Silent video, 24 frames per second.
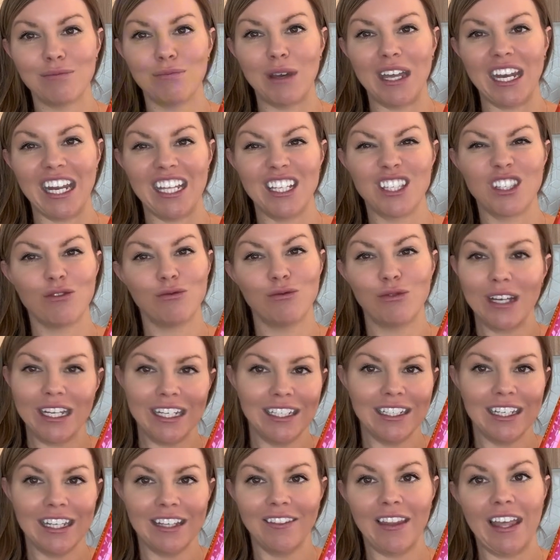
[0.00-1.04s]
but it's
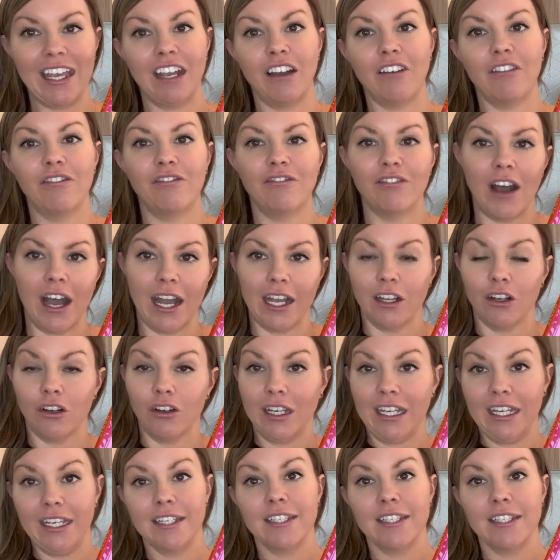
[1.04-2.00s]
written in like a fiery,